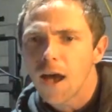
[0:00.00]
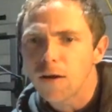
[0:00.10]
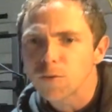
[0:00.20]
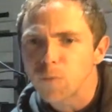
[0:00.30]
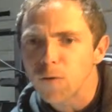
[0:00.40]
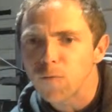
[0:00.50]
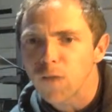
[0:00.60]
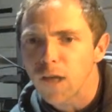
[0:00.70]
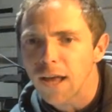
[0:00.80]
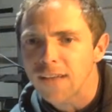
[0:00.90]
How's my
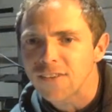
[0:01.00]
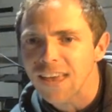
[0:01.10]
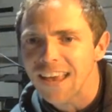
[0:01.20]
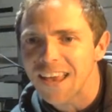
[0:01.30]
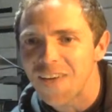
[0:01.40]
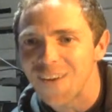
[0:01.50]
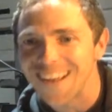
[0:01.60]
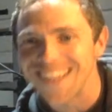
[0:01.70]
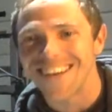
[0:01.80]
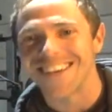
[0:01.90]
flying tank coming
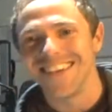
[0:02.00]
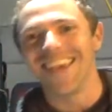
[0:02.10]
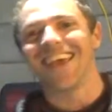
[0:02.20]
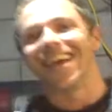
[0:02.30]
along? Yeah,